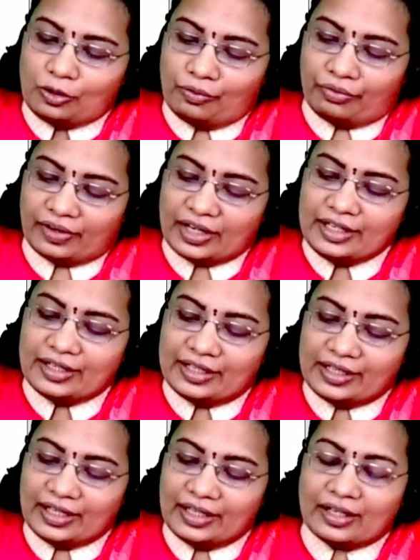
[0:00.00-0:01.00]

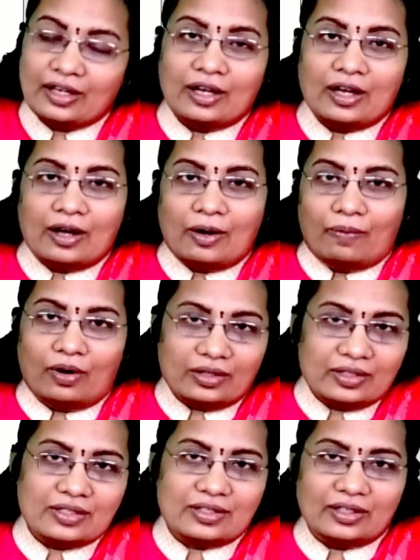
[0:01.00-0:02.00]
Finally, what
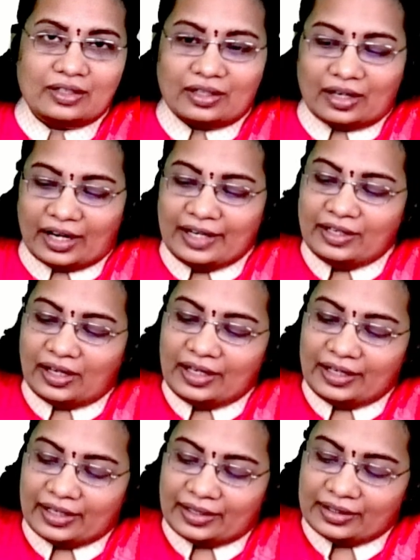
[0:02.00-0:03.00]
is the idea I
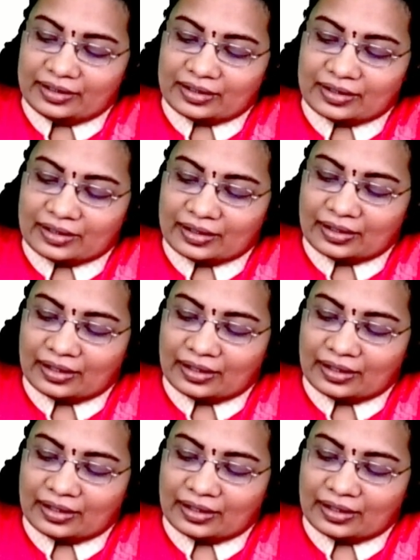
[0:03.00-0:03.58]
get is